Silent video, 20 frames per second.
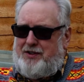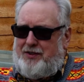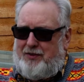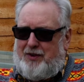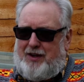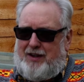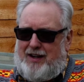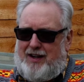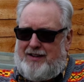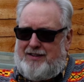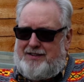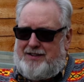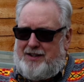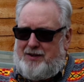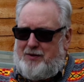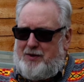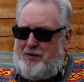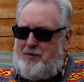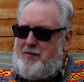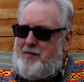Well, I can't say
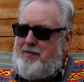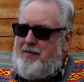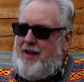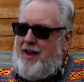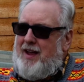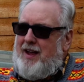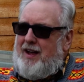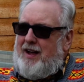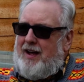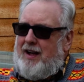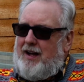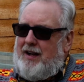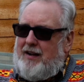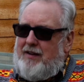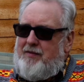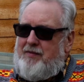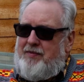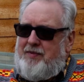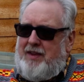that.